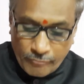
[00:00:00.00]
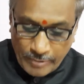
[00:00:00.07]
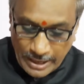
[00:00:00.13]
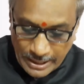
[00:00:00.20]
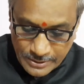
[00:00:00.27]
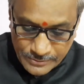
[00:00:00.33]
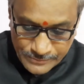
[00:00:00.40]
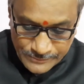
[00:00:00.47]

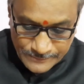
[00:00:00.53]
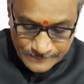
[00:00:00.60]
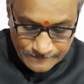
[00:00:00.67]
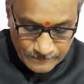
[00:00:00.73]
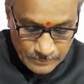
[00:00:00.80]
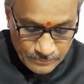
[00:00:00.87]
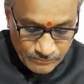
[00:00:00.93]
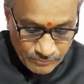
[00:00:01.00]
ways.
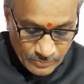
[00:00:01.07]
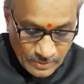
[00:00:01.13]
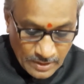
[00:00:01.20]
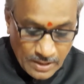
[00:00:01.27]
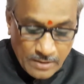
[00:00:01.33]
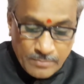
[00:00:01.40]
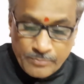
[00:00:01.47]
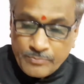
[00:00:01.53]

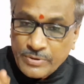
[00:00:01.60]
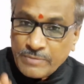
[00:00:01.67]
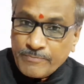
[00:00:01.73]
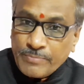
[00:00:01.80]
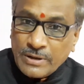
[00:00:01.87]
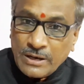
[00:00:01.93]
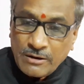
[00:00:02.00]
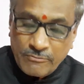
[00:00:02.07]

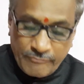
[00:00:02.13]
People